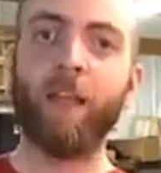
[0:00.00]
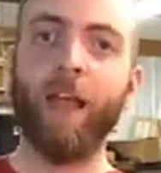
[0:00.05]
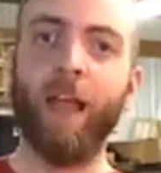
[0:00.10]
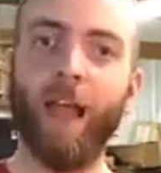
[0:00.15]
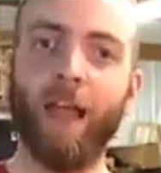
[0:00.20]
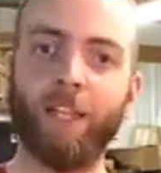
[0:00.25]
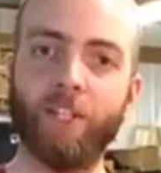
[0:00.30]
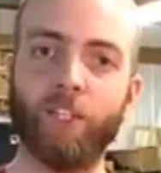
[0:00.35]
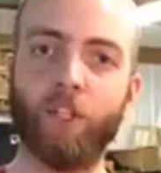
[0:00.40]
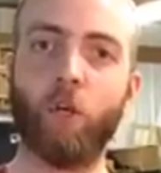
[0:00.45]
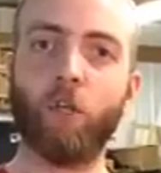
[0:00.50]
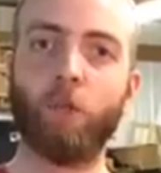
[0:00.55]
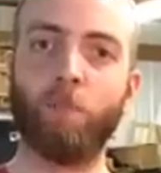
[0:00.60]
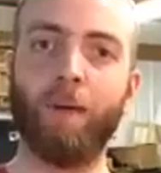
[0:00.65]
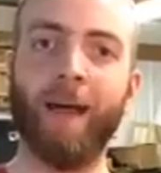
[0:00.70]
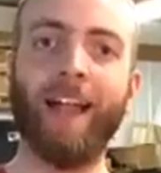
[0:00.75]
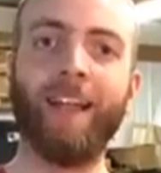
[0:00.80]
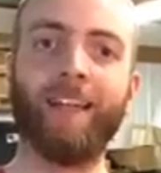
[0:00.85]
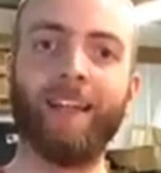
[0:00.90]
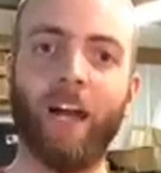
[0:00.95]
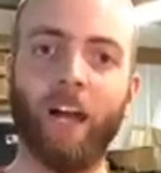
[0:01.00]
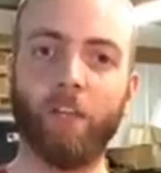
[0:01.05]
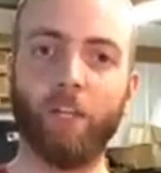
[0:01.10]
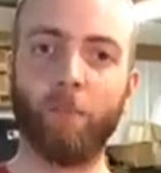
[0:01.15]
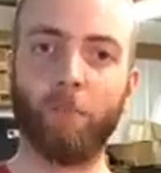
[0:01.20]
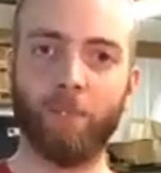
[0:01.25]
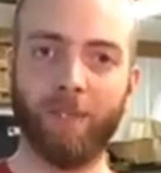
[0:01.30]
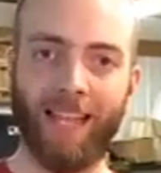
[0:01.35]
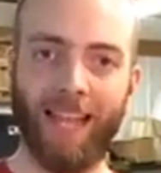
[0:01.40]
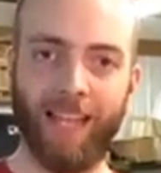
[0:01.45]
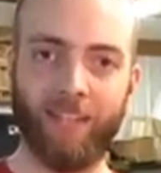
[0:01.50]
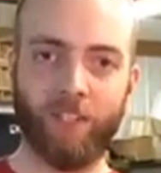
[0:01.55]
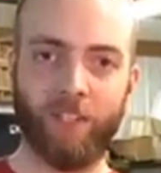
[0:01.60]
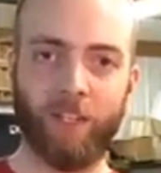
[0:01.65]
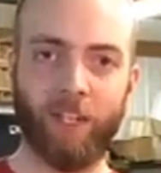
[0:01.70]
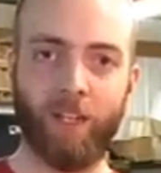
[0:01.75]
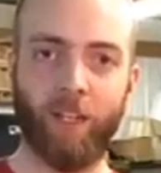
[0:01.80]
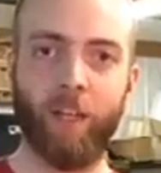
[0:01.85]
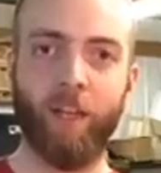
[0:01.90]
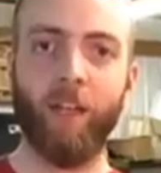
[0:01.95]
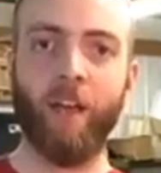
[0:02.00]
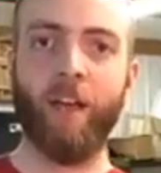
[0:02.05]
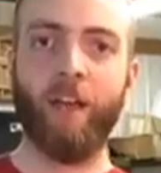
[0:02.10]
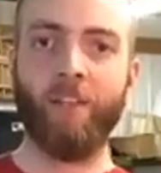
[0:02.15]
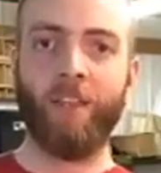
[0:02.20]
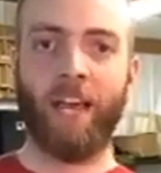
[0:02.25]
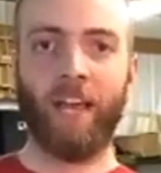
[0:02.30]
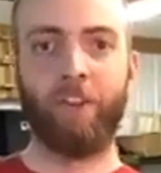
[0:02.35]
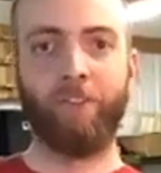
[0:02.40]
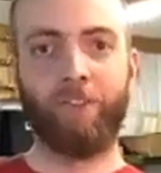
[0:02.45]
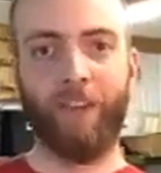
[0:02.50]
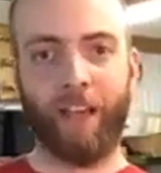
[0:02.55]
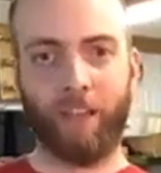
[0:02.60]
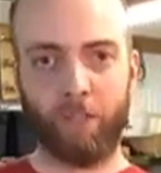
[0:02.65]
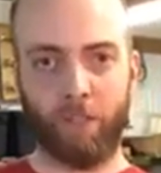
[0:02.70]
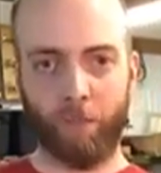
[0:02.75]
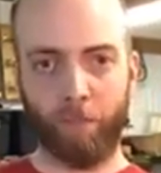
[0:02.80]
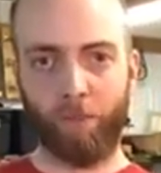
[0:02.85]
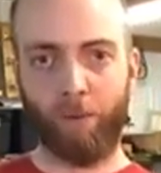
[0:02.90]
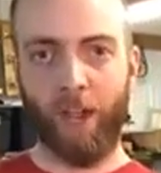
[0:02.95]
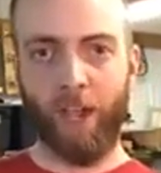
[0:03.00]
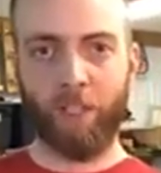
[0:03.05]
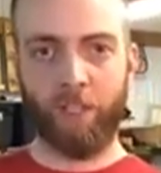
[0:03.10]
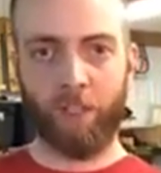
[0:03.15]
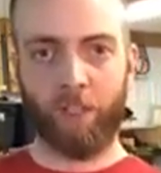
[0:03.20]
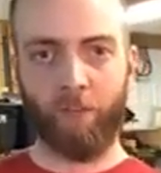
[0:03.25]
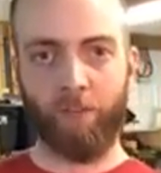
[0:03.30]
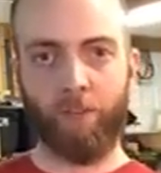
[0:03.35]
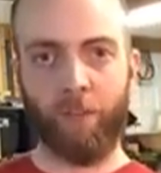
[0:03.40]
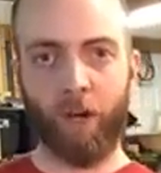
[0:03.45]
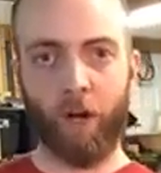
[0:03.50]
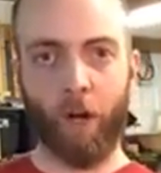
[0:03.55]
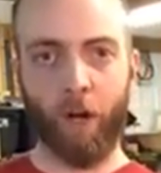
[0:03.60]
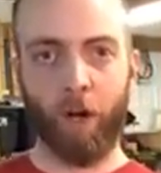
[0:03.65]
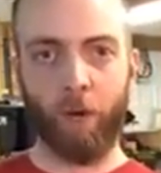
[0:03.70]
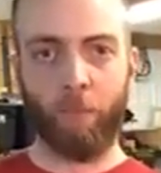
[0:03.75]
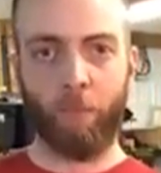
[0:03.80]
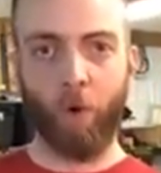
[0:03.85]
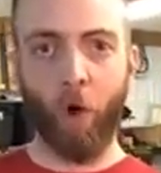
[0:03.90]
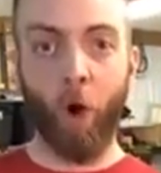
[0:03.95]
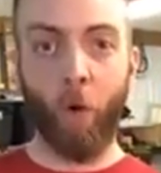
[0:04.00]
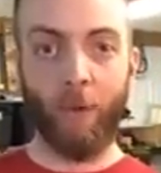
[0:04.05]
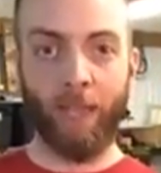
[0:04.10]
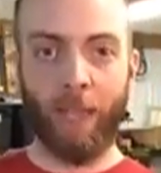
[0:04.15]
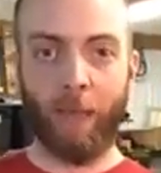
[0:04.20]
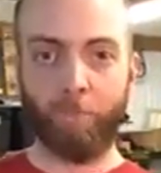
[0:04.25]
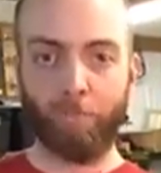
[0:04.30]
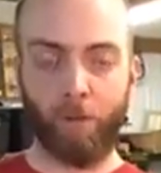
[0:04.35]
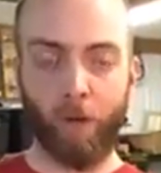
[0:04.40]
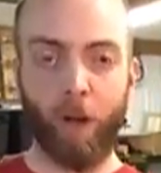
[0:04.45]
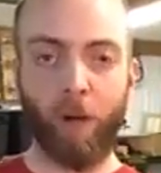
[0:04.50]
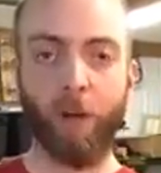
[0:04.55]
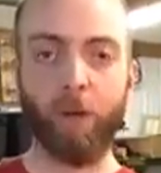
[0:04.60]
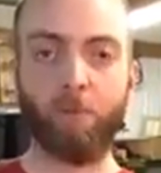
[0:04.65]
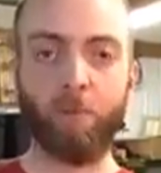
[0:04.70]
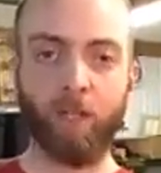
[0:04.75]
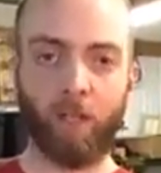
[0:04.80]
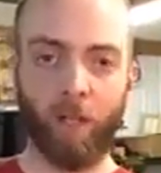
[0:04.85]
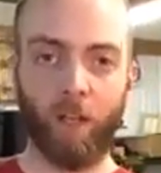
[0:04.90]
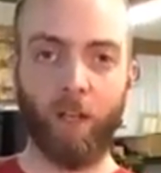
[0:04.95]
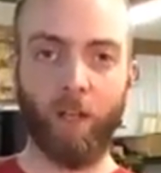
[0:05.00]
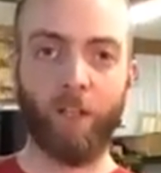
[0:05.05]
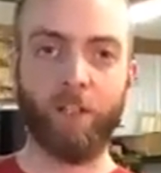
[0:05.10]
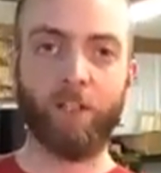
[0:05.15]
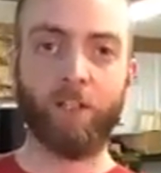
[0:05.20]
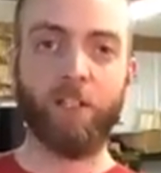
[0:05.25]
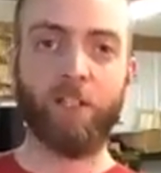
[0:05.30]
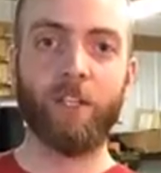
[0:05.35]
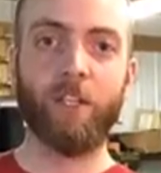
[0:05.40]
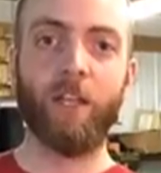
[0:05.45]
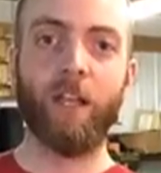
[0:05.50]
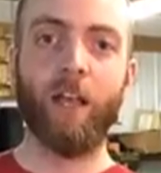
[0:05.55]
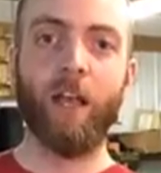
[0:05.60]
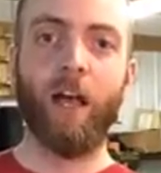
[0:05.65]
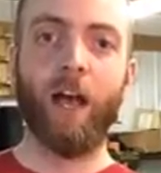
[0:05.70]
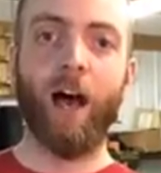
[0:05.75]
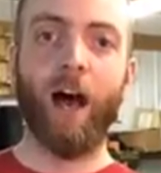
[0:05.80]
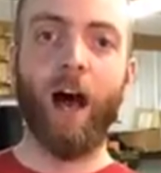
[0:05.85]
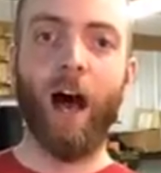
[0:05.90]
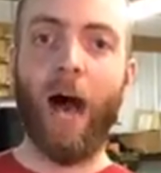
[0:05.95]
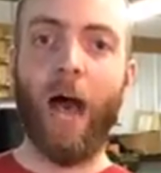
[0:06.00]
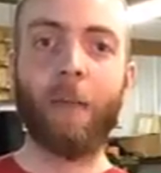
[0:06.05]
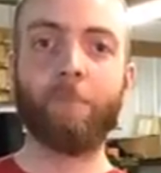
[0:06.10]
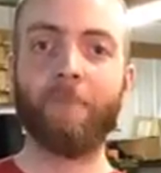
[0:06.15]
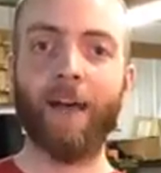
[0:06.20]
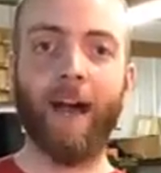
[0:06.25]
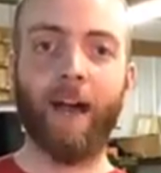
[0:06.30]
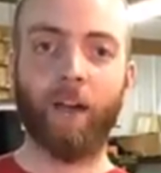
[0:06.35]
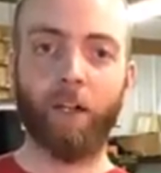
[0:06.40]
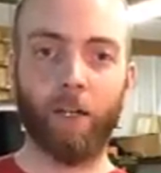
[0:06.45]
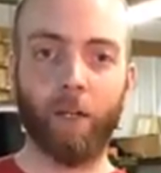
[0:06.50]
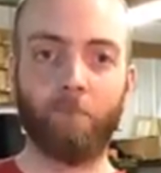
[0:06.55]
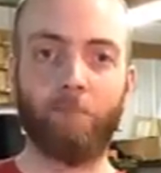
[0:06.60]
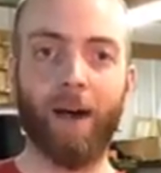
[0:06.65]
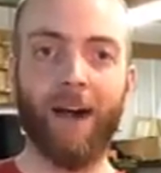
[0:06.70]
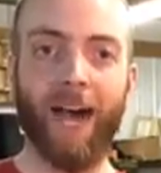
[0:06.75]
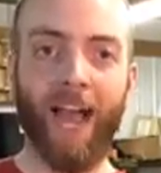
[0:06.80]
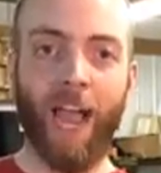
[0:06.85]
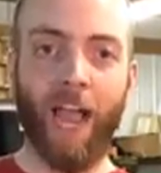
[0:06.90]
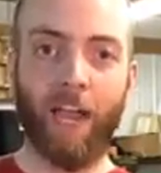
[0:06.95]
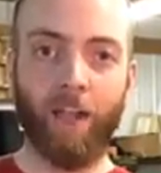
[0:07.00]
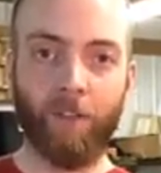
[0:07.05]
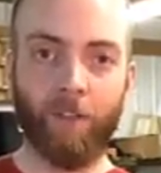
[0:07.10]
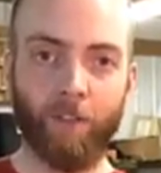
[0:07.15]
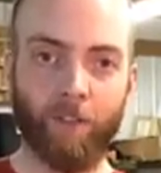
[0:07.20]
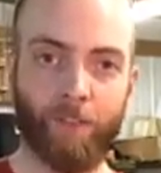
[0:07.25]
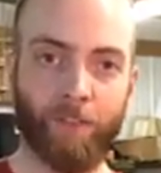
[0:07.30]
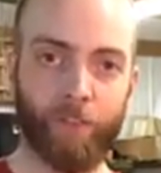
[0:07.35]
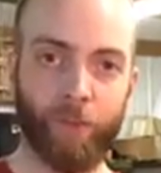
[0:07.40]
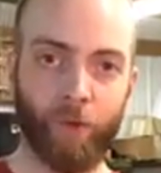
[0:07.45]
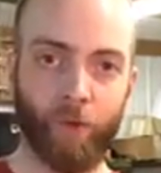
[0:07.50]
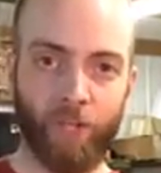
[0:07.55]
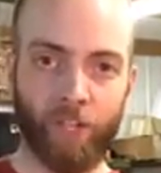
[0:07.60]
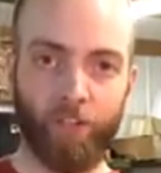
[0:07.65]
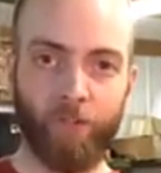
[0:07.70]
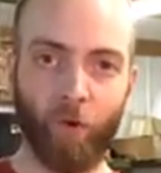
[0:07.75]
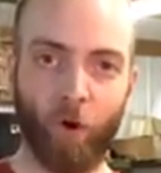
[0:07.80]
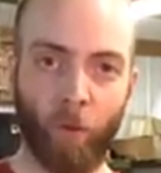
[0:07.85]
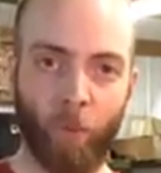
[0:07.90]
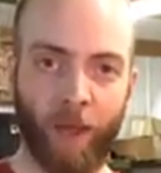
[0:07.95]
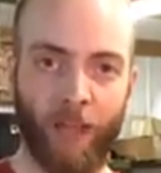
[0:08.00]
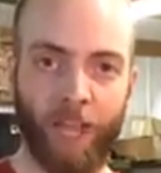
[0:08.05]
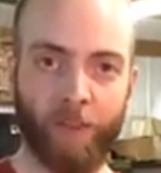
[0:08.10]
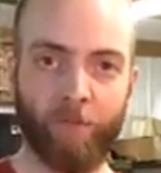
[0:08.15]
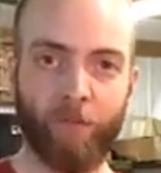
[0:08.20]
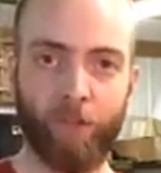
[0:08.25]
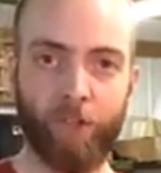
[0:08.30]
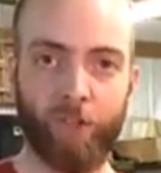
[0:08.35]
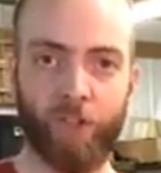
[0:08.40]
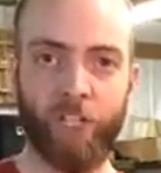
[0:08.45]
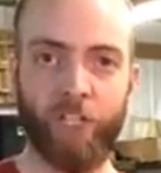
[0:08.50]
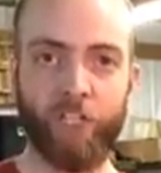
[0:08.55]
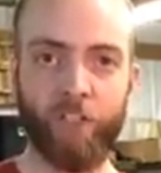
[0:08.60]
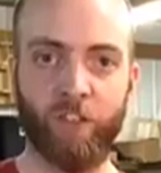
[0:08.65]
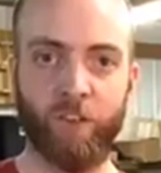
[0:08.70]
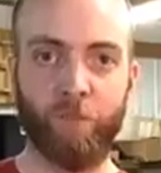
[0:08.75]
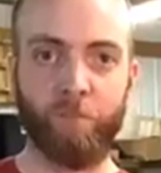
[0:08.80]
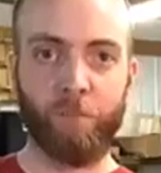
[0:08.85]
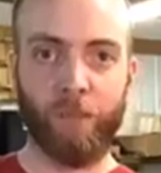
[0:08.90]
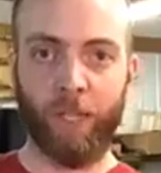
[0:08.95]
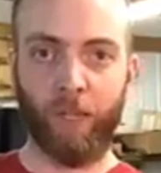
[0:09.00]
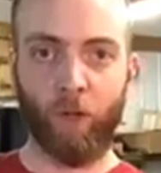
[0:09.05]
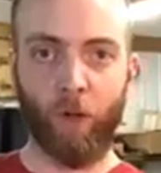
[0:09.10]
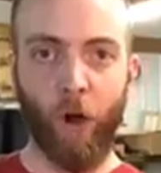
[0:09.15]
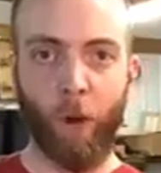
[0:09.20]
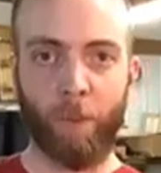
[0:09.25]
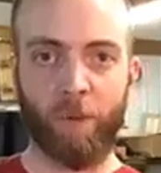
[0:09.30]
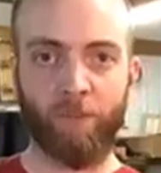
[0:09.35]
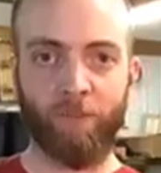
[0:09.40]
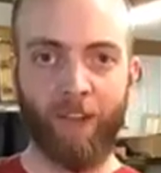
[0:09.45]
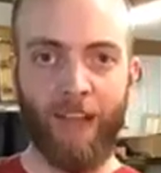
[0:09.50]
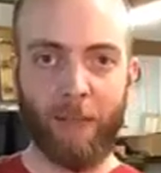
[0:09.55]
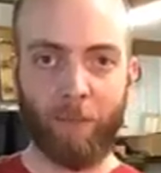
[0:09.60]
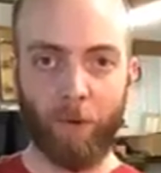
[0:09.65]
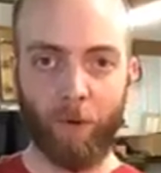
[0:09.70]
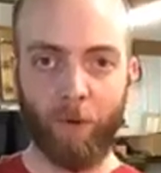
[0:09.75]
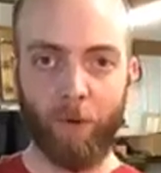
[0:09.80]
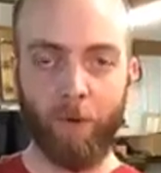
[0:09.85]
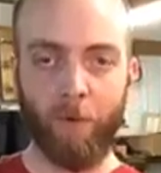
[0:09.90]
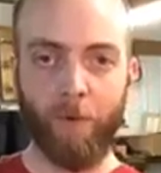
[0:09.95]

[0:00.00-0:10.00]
And so depending on the plastic, that affects the price of their OEM part because I'm not going to buy 30 4x8 sheets of pink carbon fiber.